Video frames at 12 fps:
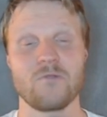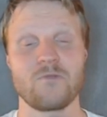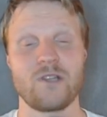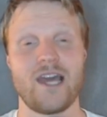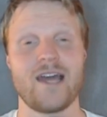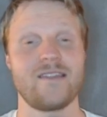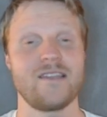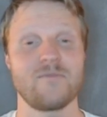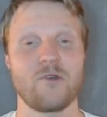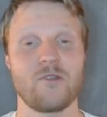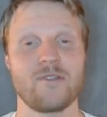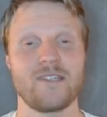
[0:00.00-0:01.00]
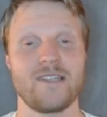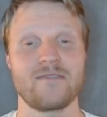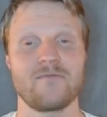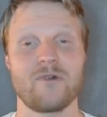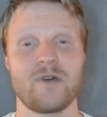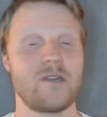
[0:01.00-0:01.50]
really, at this point of the
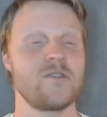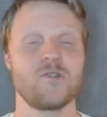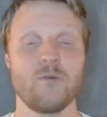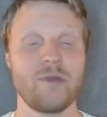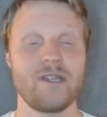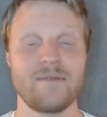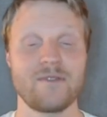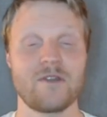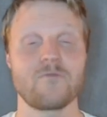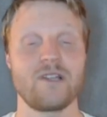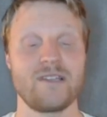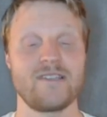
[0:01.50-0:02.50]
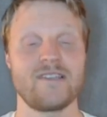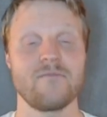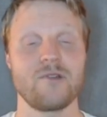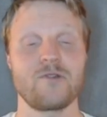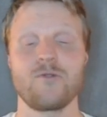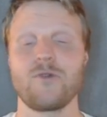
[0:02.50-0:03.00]
season when so many teams are really
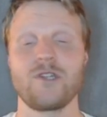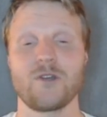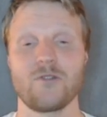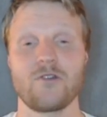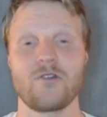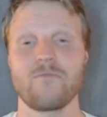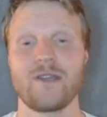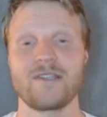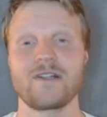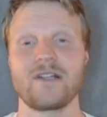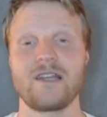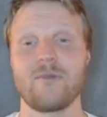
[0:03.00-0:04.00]
similar to each other, basically.